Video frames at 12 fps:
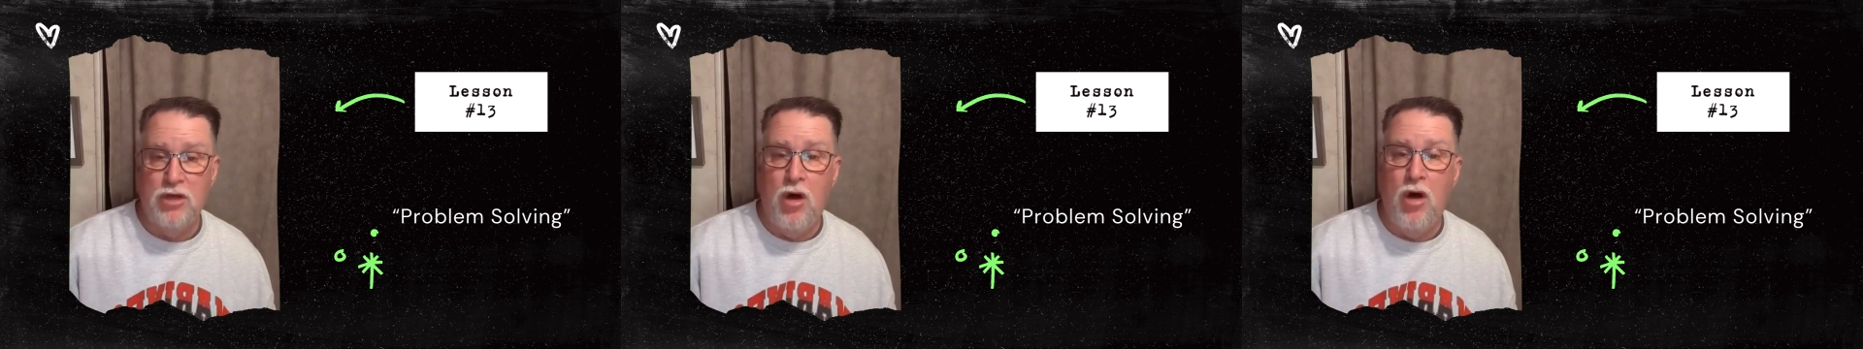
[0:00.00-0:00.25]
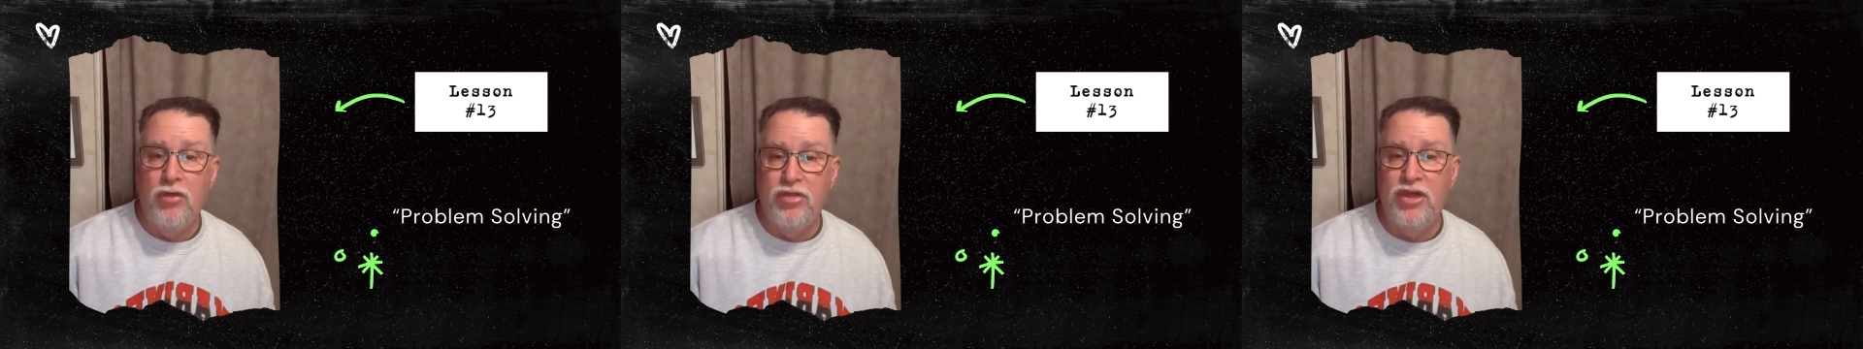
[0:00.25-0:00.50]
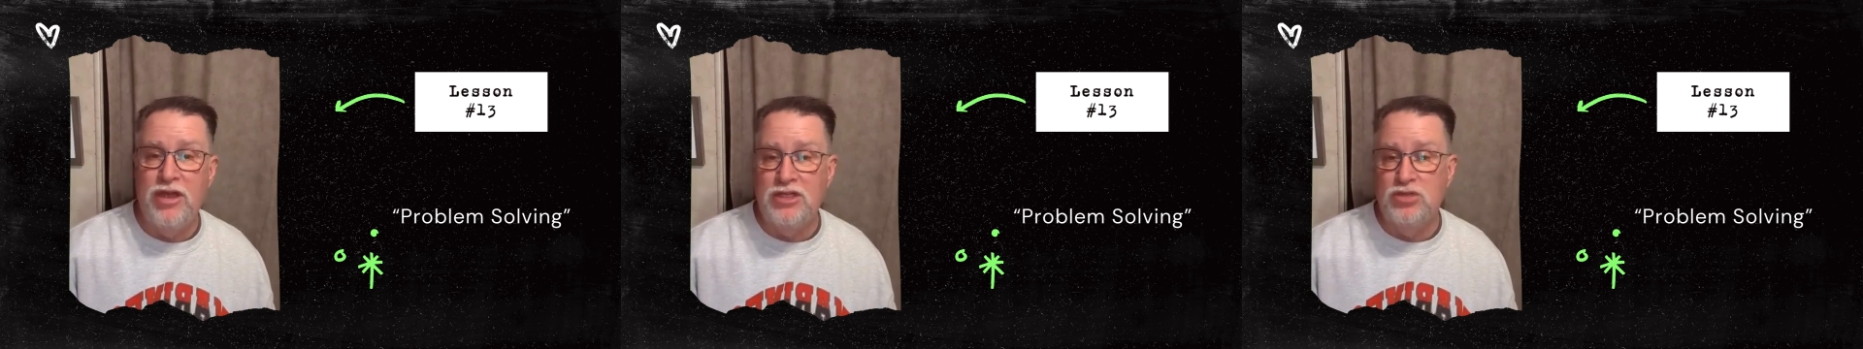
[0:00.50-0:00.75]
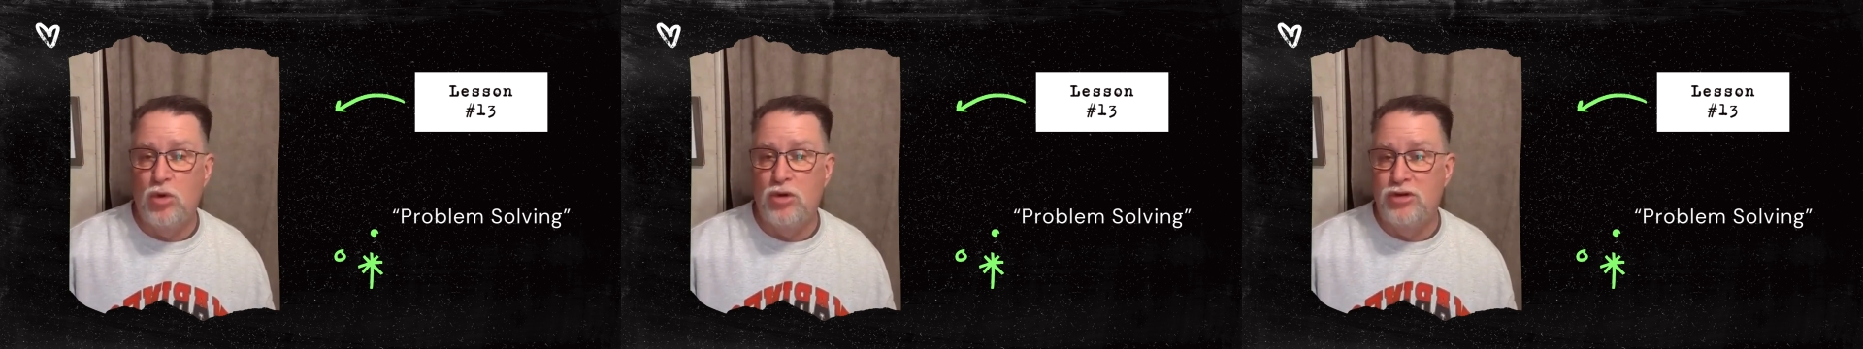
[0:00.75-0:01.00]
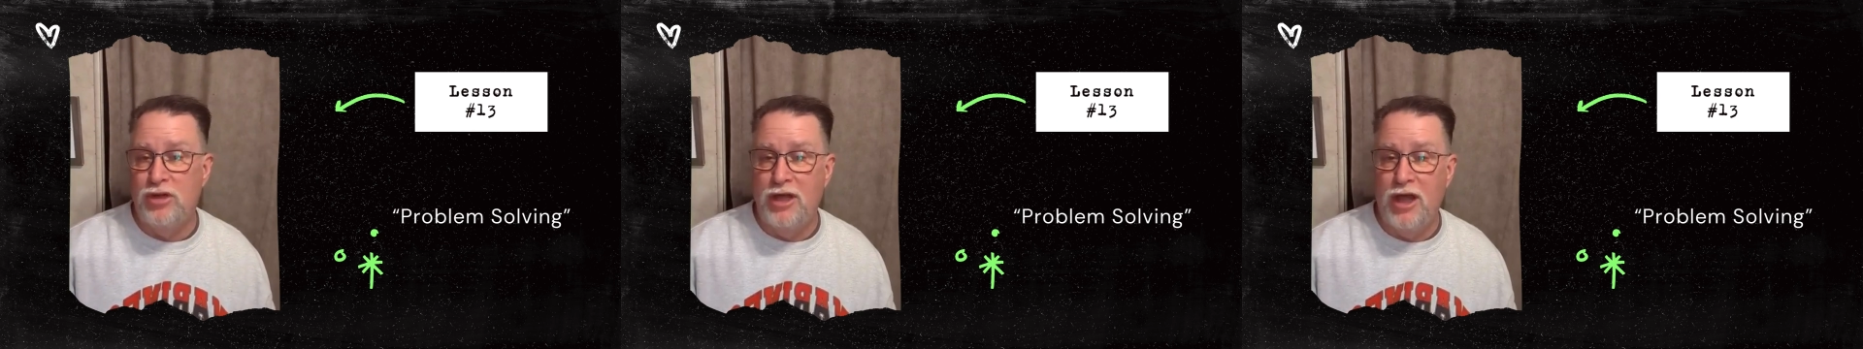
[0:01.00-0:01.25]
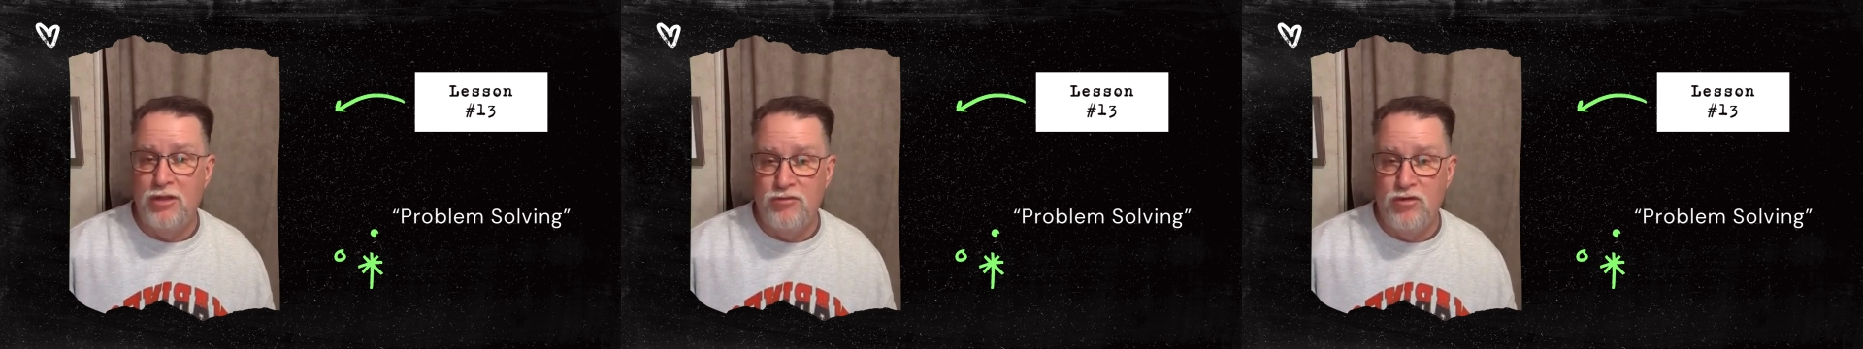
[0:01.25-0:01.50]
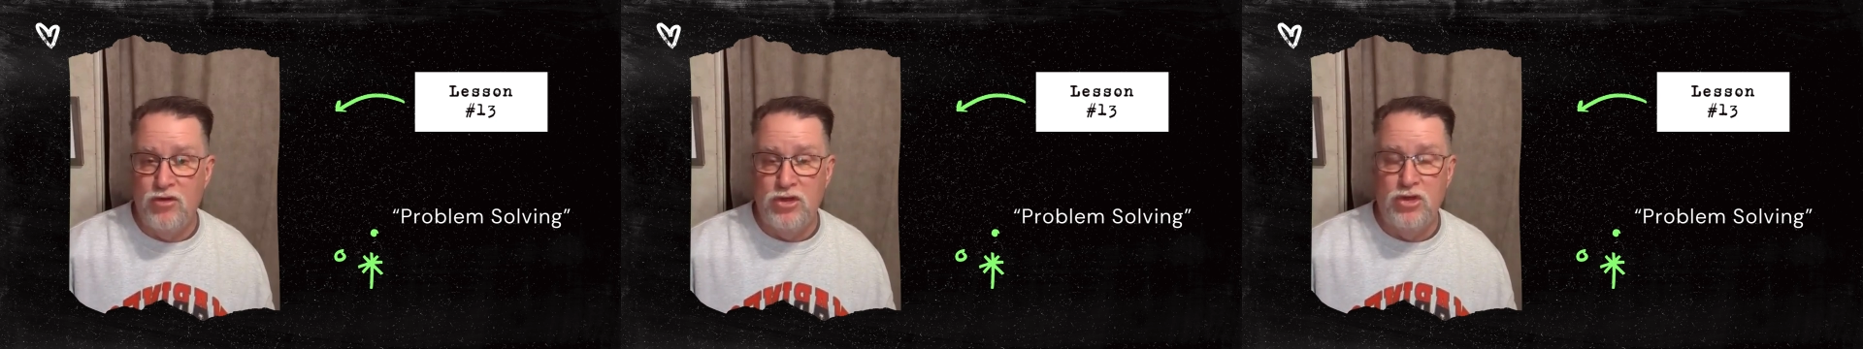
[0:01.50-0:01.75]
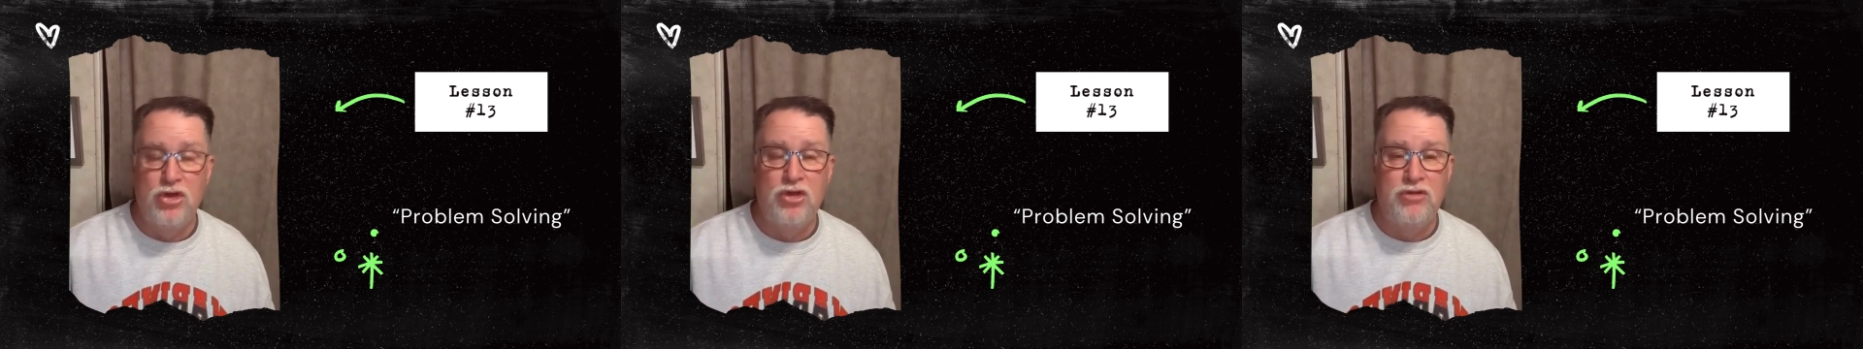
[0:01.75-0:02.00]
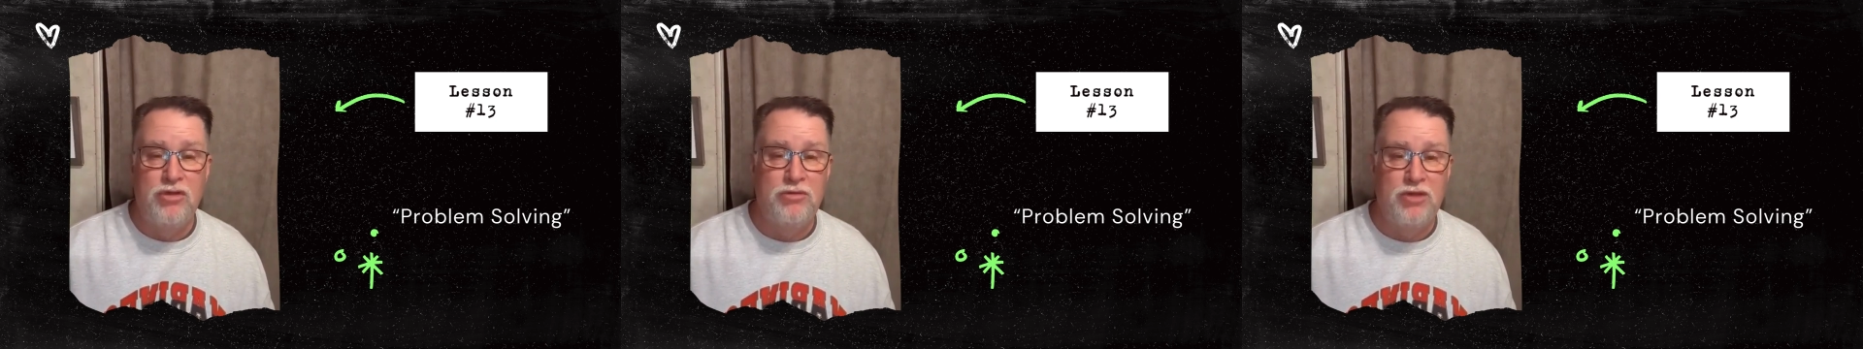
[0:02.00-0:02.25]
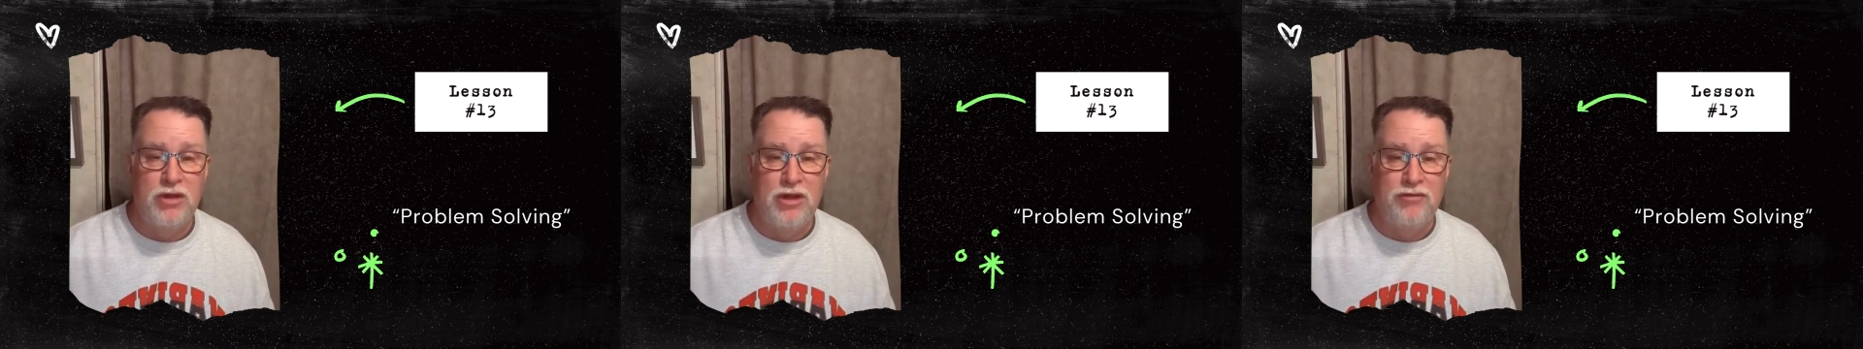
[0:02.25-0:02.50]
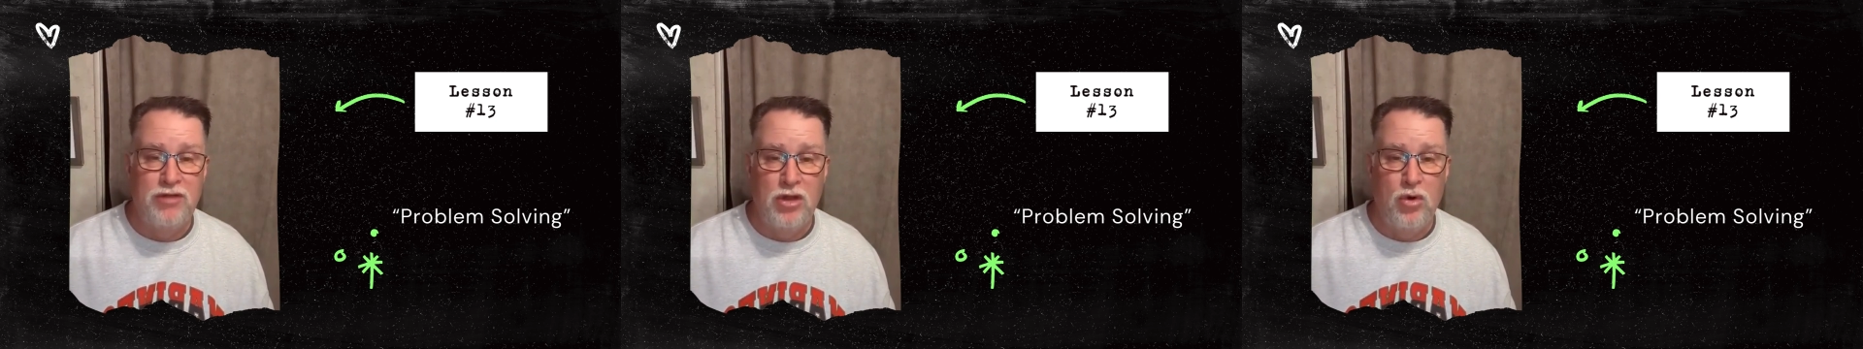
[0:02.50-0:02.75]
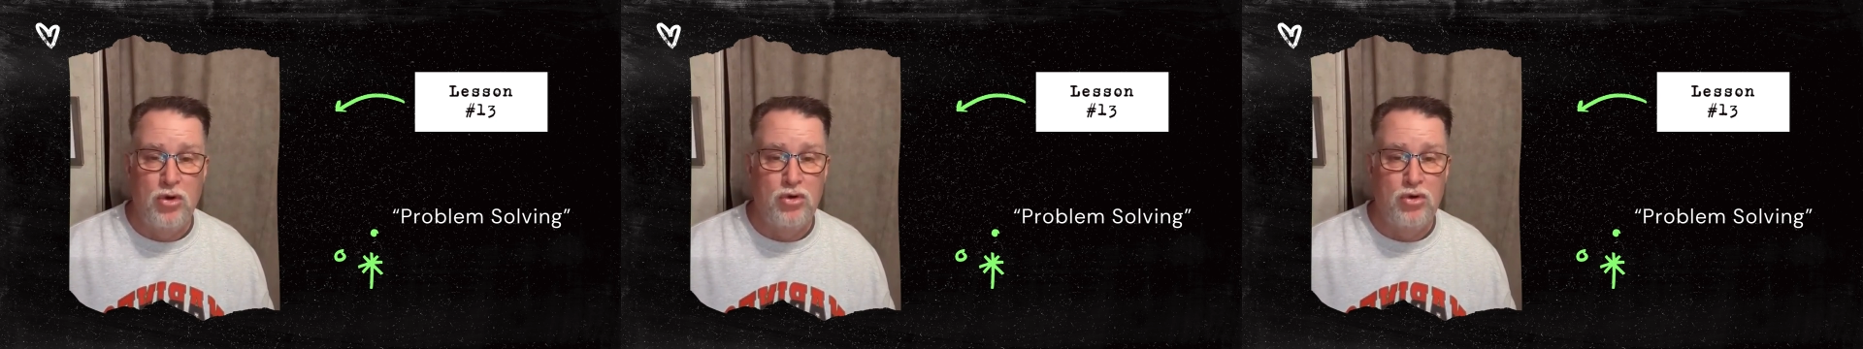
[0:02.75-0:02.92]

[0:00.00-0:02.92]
all things work together for the good of them that love the Lord,